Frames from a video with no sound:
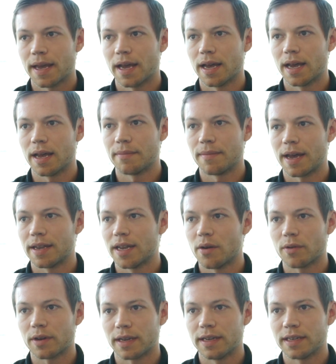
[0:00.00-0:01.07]
um, and
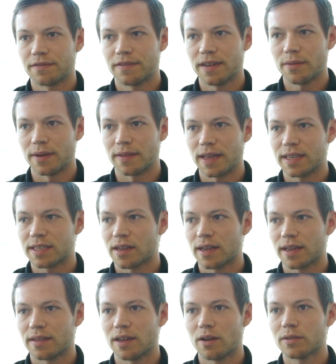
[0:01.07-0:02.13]
no one can interfere with. It's
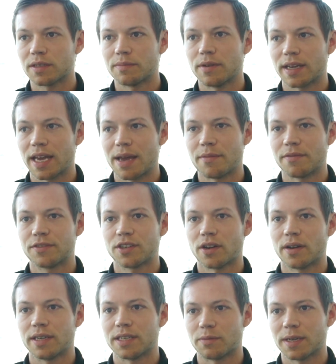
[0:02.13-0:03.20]
like the ultimate game of
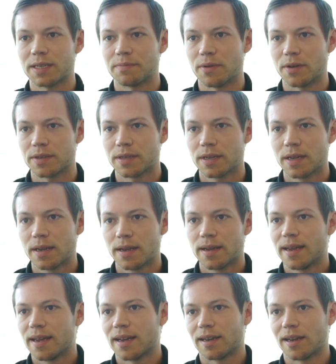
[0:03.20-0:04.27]
Chinese whispers
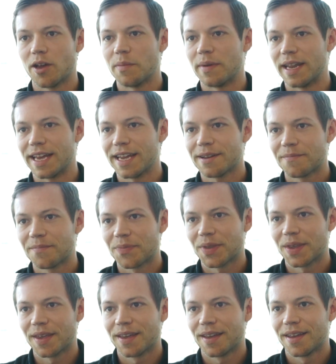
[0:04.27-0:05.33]
globally,
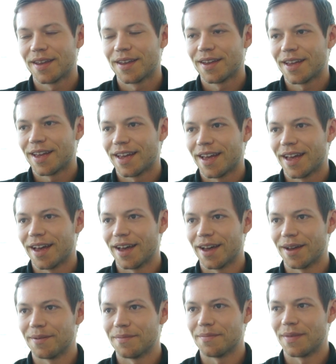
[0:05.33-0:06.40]

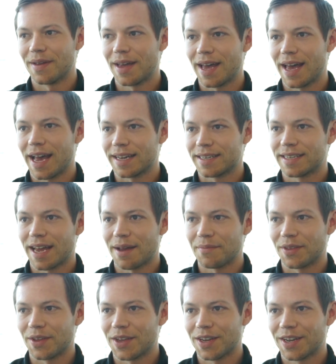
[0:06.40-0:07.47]
um,
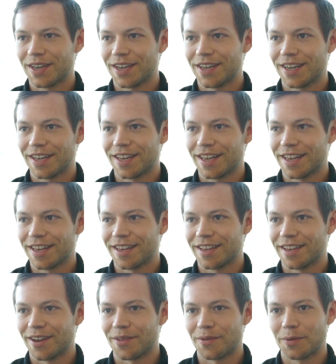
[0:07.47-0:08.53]
except that
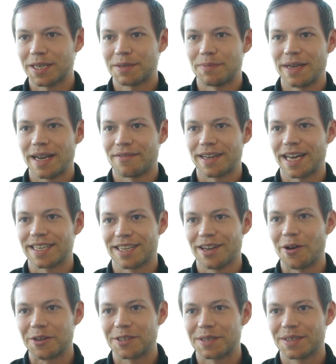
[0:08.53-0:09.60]
you know the whisper never gets
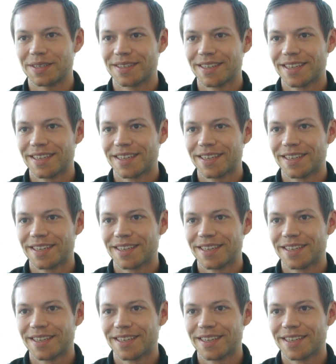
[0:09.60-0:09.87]
lost